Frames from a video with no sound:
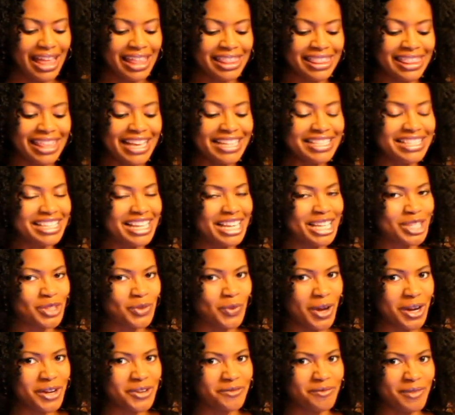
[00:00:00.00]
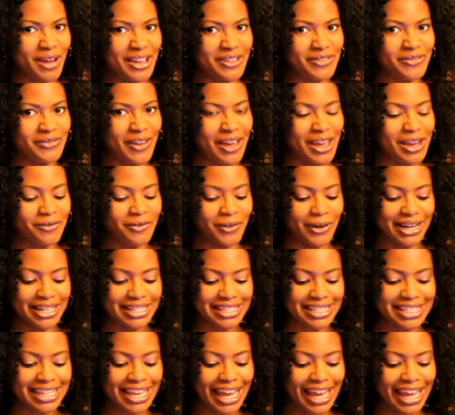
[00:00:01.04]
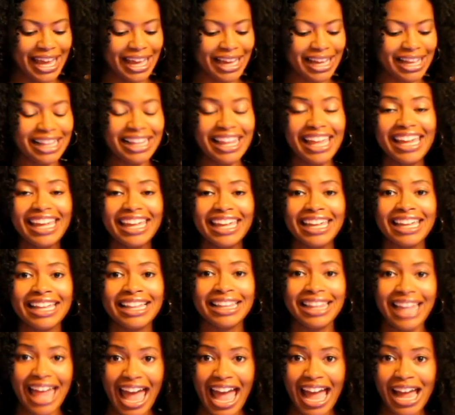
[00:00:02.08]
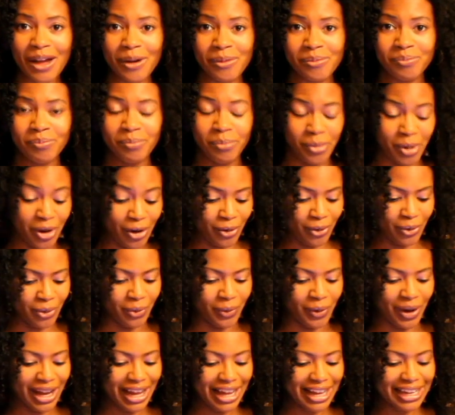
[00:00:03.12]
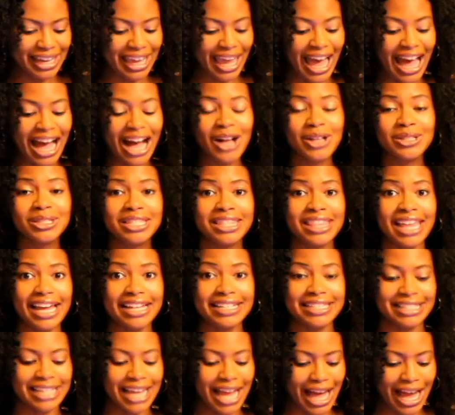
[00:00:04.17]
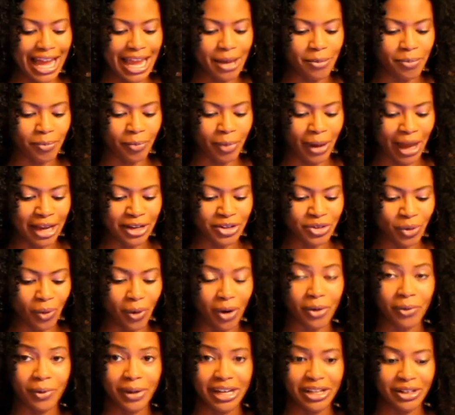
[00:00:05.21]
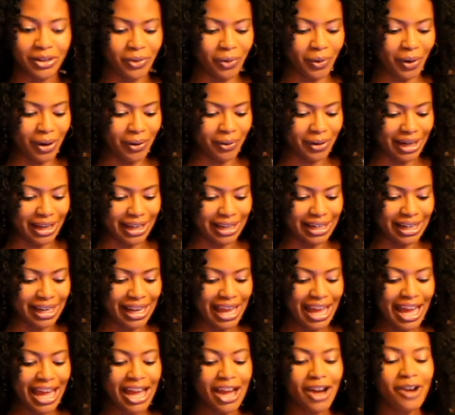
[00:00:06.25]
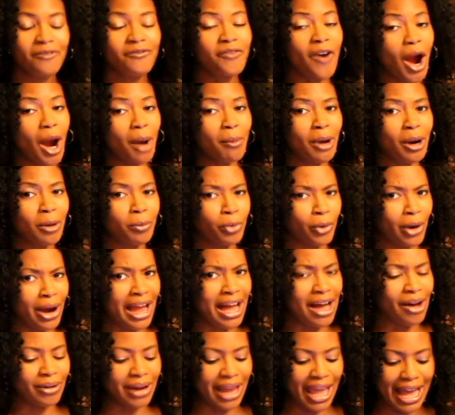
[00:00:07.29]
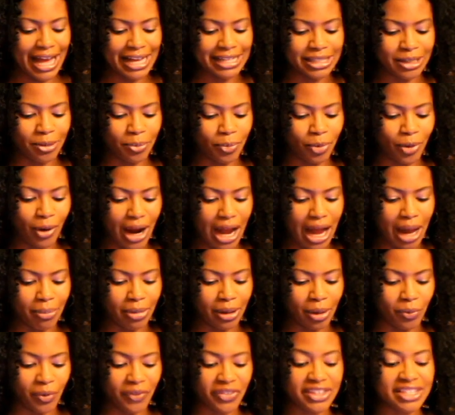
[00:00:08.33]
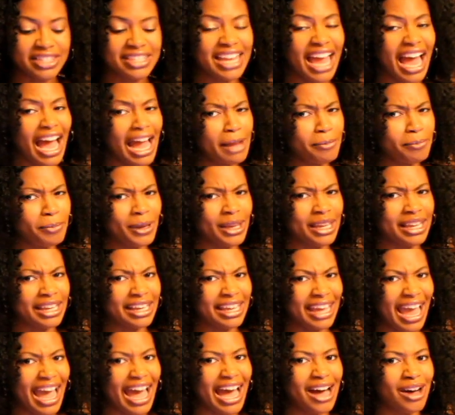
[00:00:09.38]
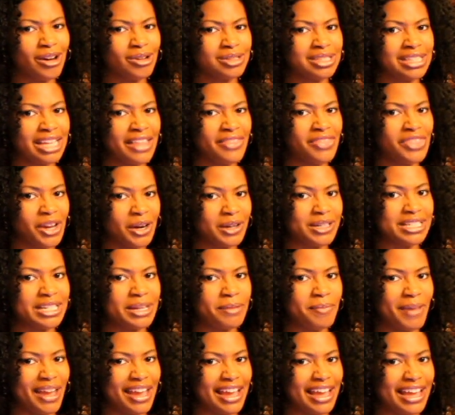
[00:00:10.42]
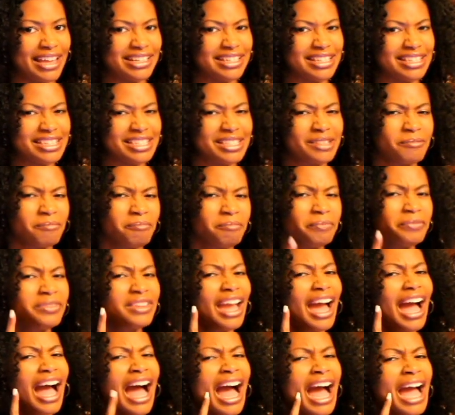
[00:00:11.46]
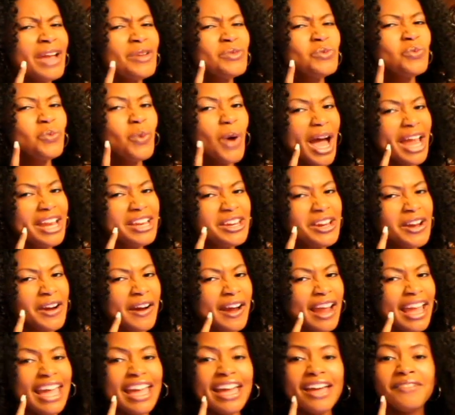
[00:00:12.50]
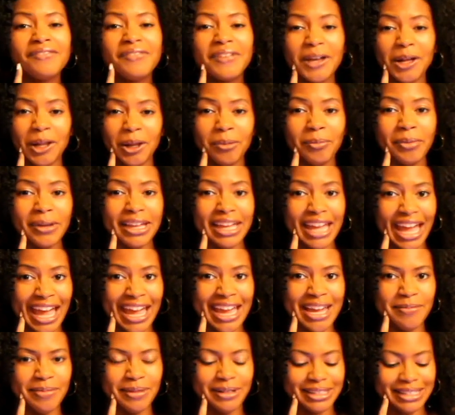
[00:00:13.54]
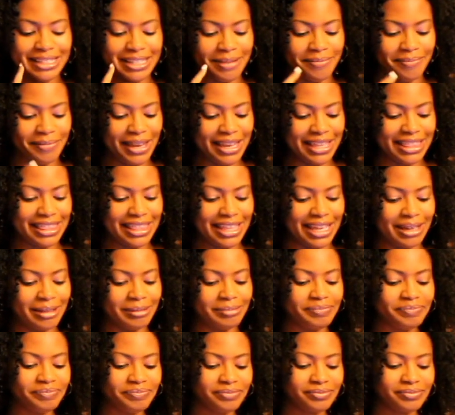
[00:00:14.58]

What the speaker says: This is one of my favorites. Click, Clack, Moo, Cows That Type by Doreen Cronin. Farmer Brown has a problem with typing cows and their demands. I wonder if he'll be able to meet them.